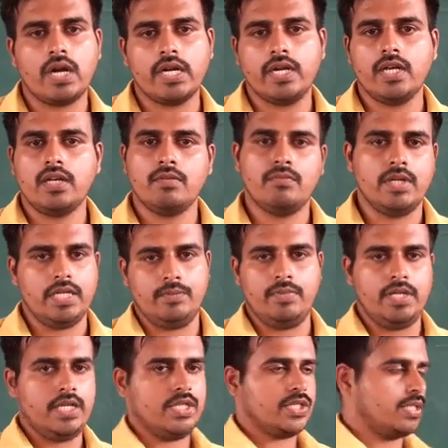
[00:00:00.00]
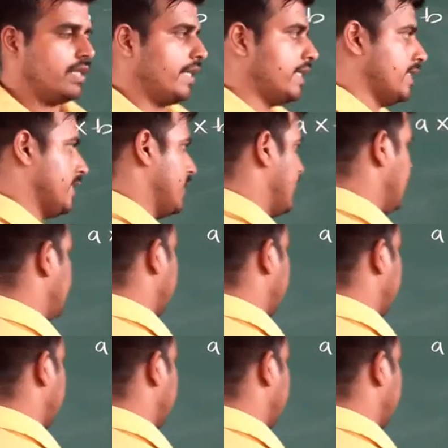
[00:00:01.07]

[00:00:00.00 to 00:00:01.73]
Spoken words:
under multiplication. Let's try.